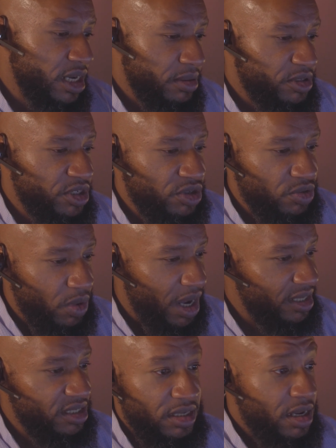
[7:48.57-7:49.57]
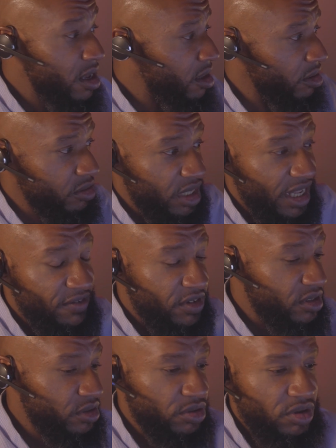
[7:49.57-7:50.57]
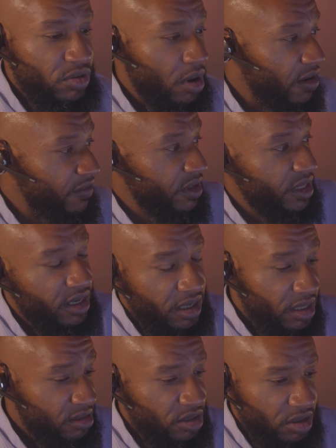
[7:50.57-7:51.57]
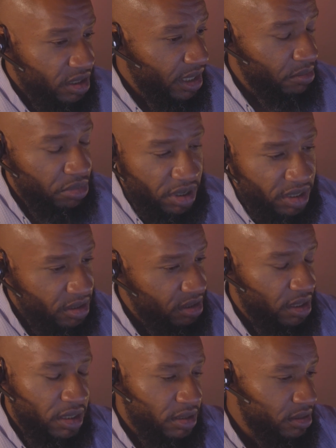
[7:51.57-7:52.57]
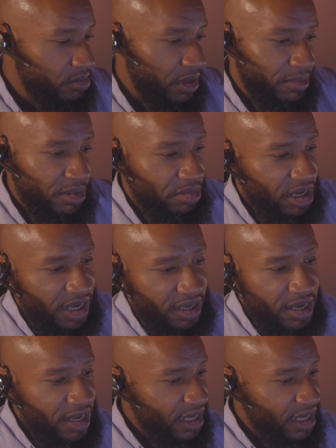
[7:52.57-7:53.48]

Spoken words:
up to you, watching, those level to you, often there, you got a brother, uncle, blah, blah, blah,